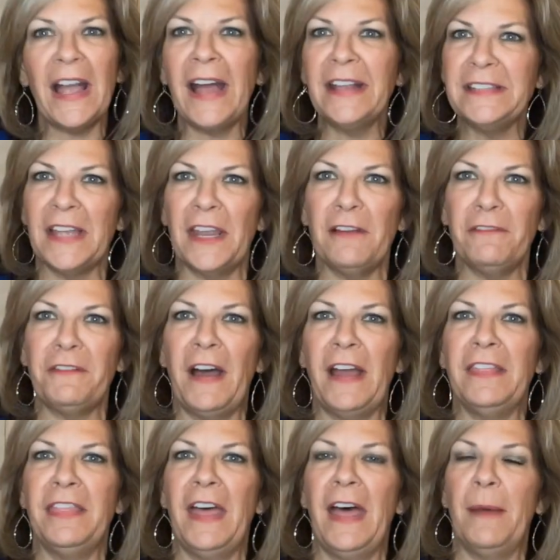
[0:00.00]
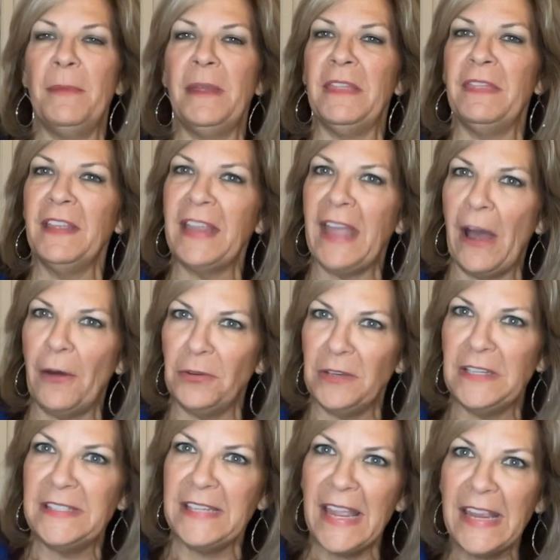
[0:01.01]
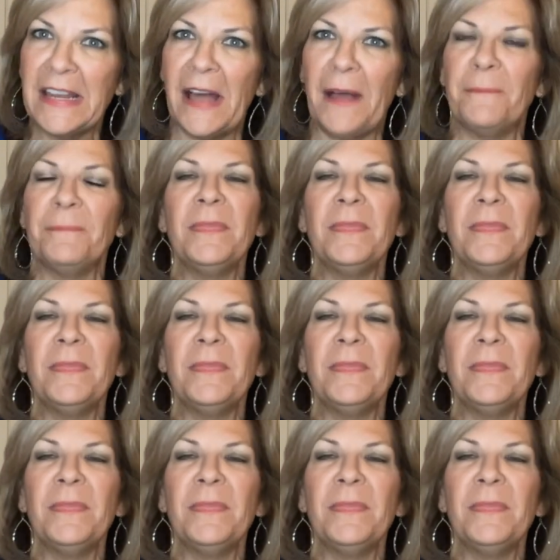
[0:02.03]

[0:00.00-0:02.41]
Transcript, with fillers: identify them in the county data.